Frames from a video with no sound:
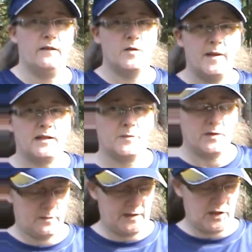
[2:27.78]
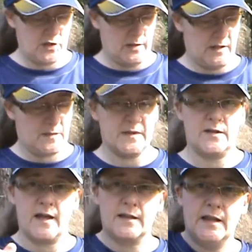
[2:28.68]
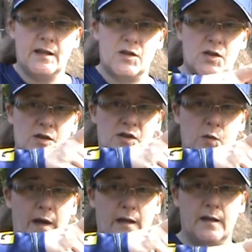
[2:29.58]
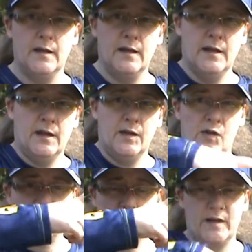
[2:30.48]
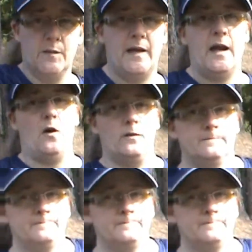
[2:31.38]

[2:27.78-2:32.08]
I'll have to back up a little bit to show you this, but the technique is just a swing. You just swing the bait out.